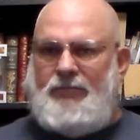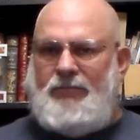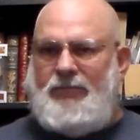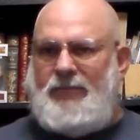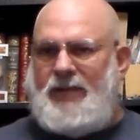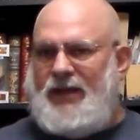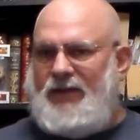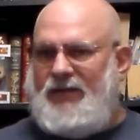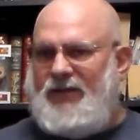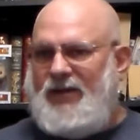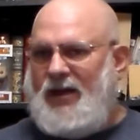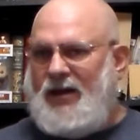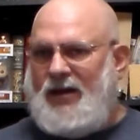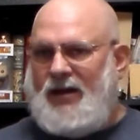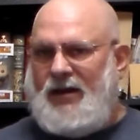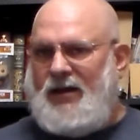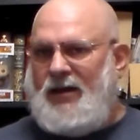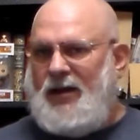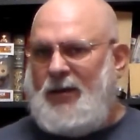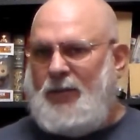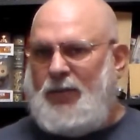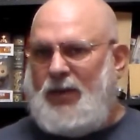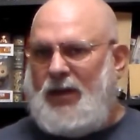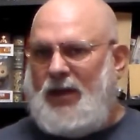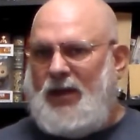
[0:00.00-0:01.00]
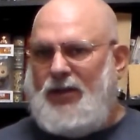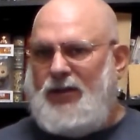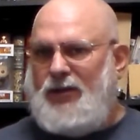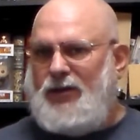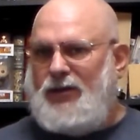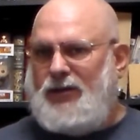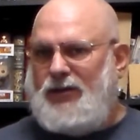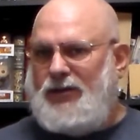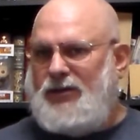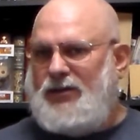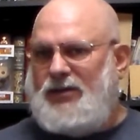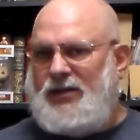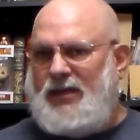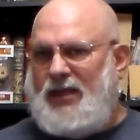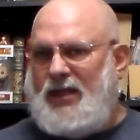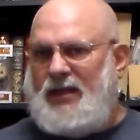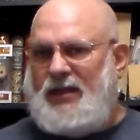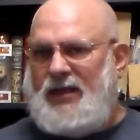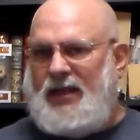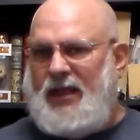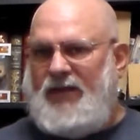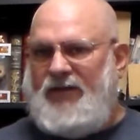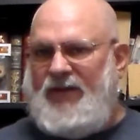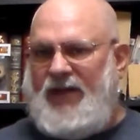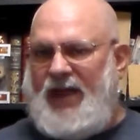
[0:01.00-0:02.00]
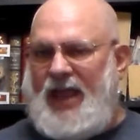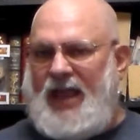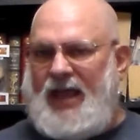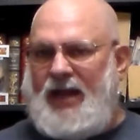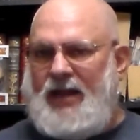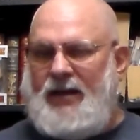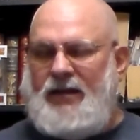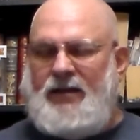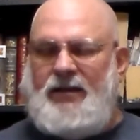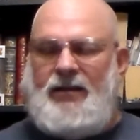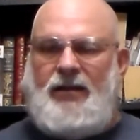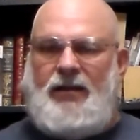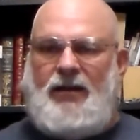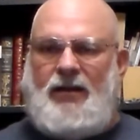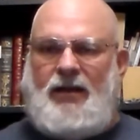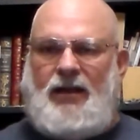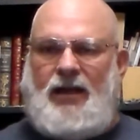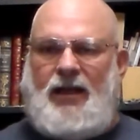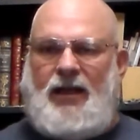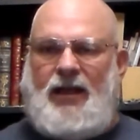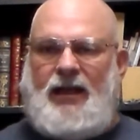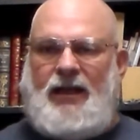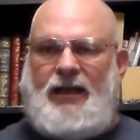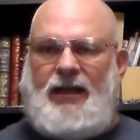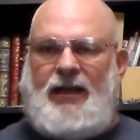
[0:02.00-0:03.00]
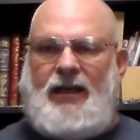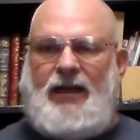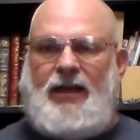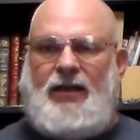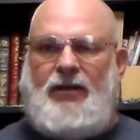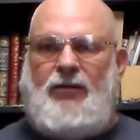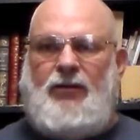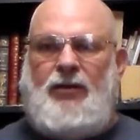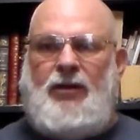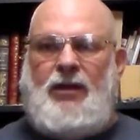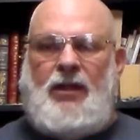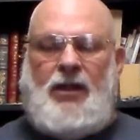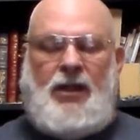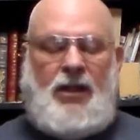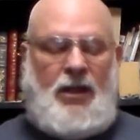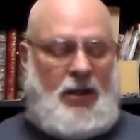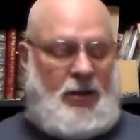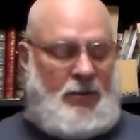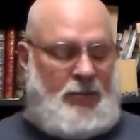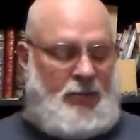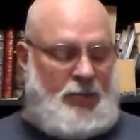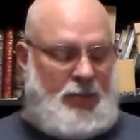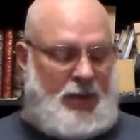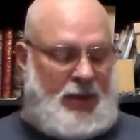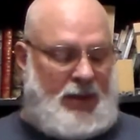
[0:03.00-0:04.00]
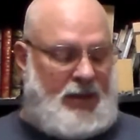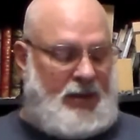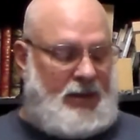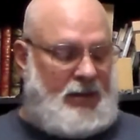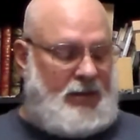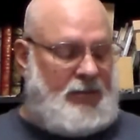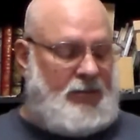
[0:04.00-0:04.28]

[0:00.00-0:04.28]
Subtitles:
They've got a couple others that they've added to the line now. But